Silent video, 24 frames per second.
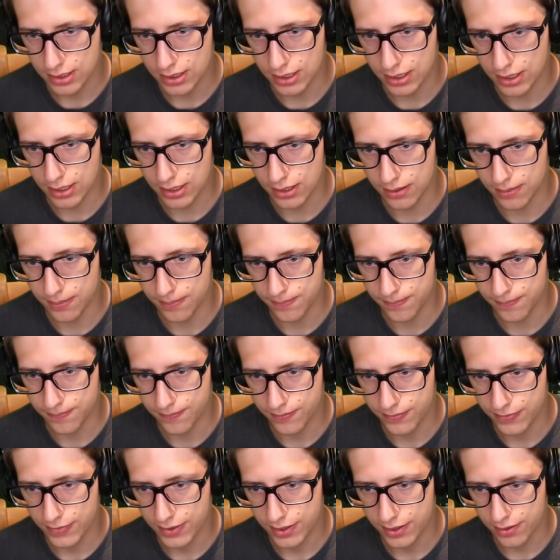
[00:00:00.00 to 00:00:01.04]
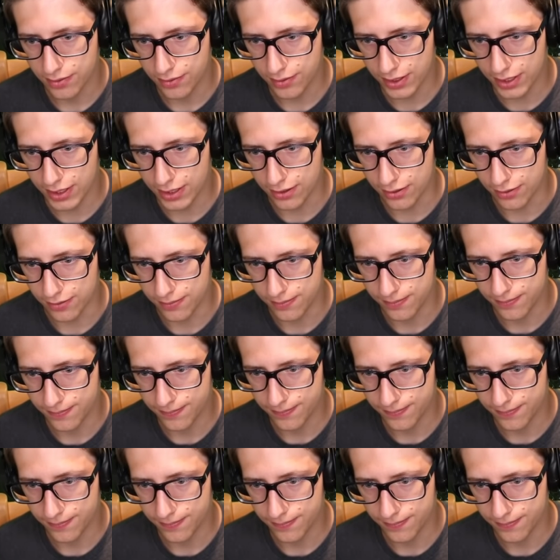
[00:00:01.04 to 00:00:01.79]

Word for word: Um, wow.